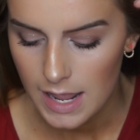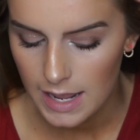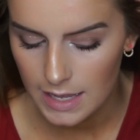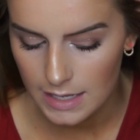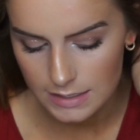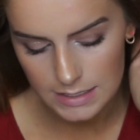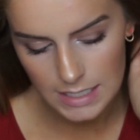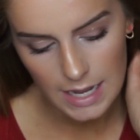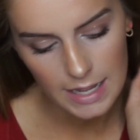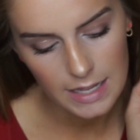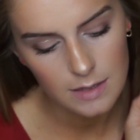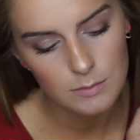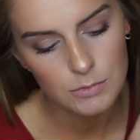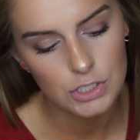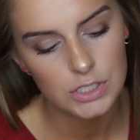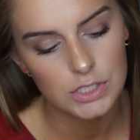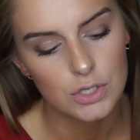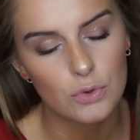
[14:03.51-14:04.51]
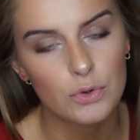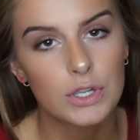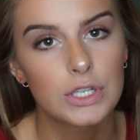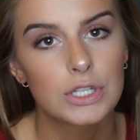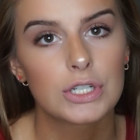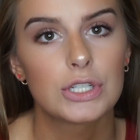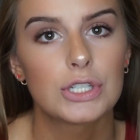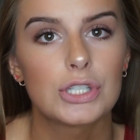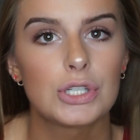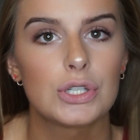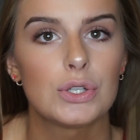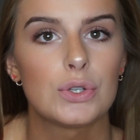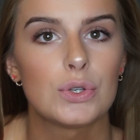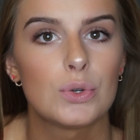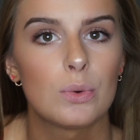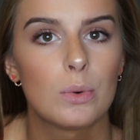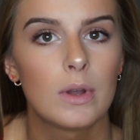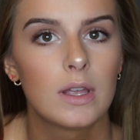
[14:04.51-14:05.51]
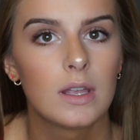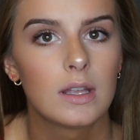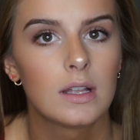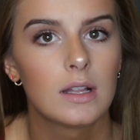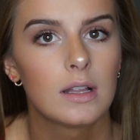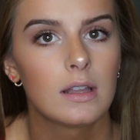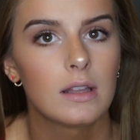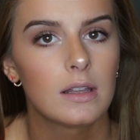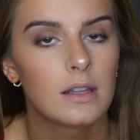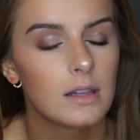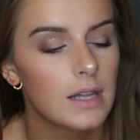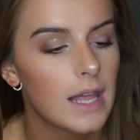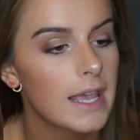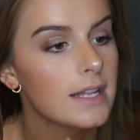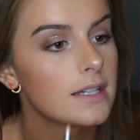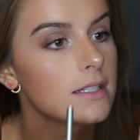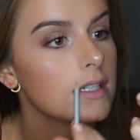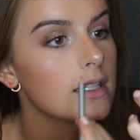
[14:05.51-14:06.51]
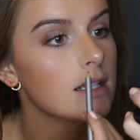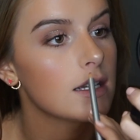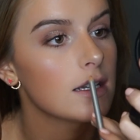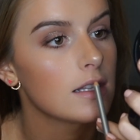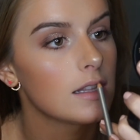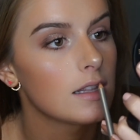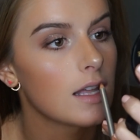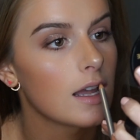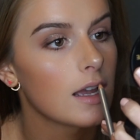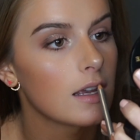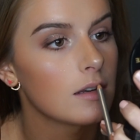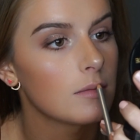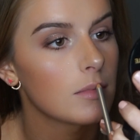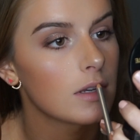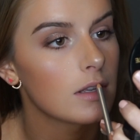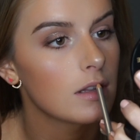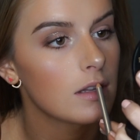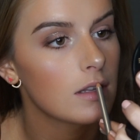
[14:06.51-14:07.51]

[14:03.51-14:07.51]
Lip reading: and I am just going to lightly line my lips.